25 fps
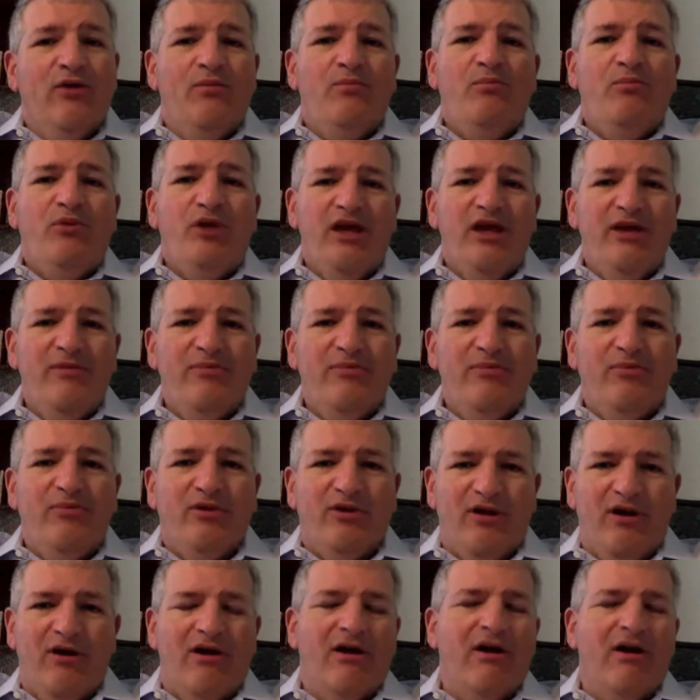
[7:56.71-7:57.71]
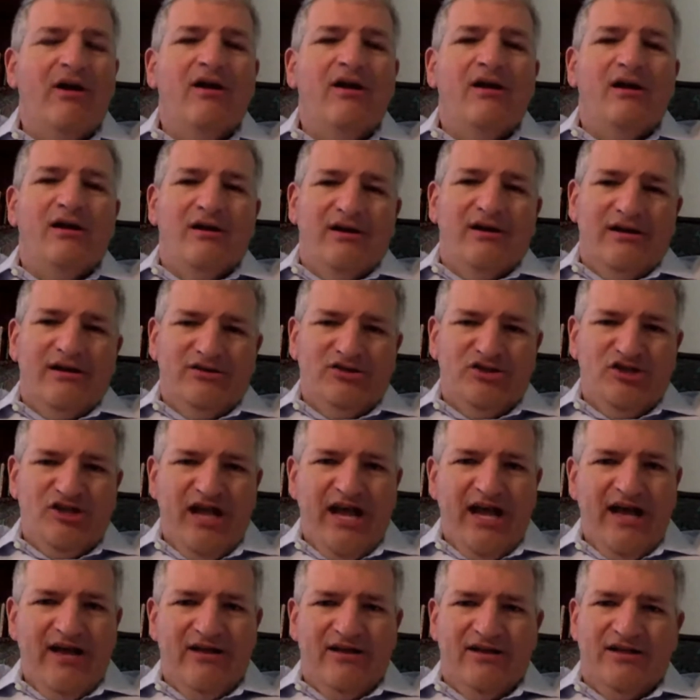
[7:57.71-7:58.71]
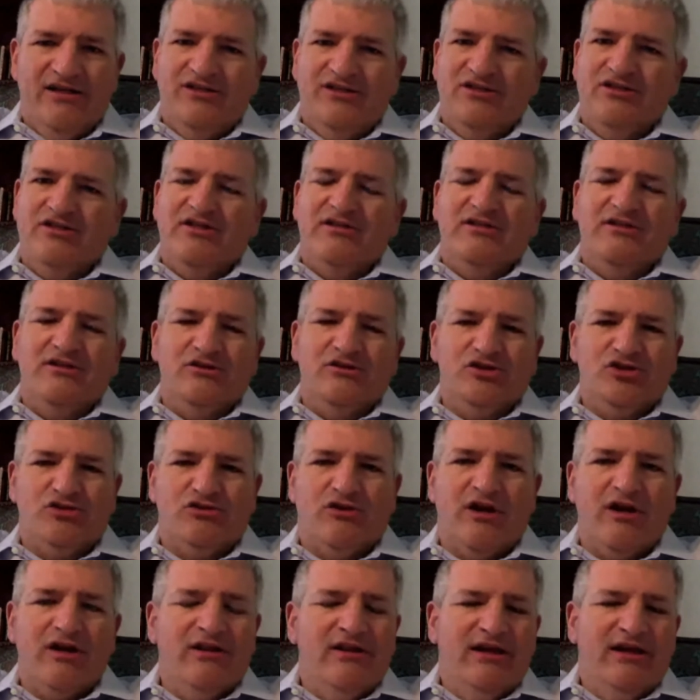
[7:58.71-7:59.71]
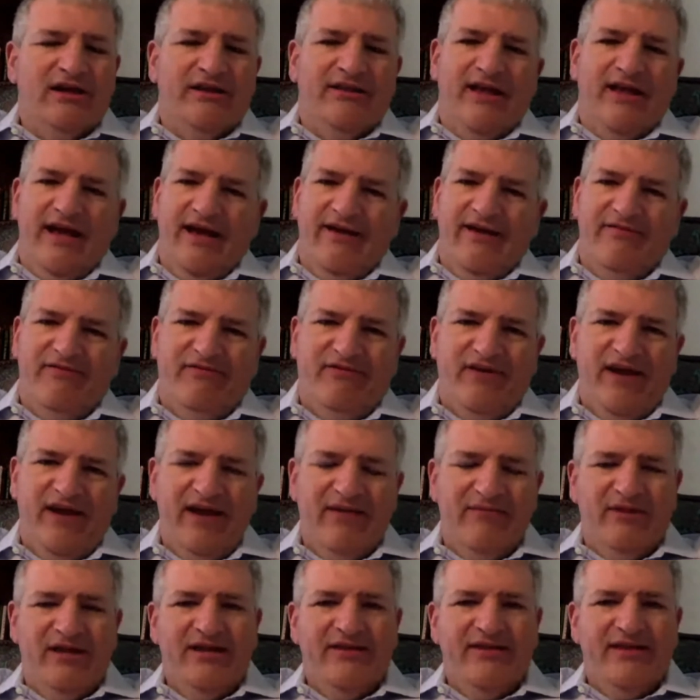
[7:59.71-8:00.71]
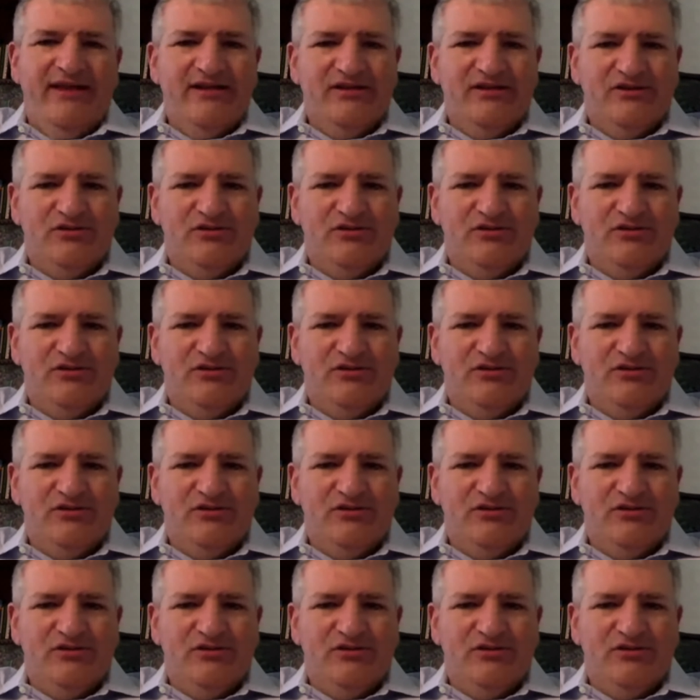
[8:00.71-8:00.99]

People are challenged, they're struggling, they have family that is